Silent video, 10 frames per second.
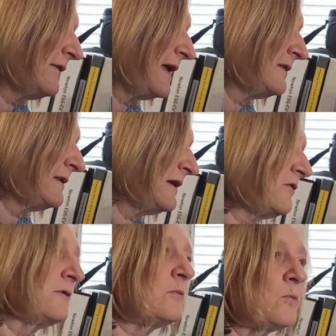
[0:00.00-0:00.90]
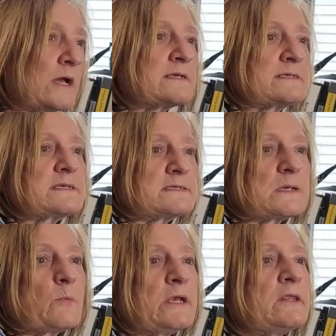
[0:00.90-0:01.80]
that there was
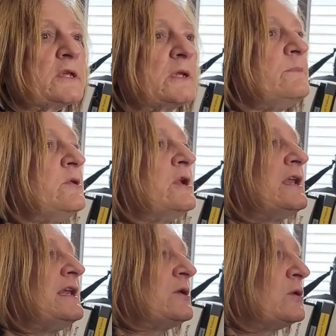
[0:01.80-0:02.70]
someone in the community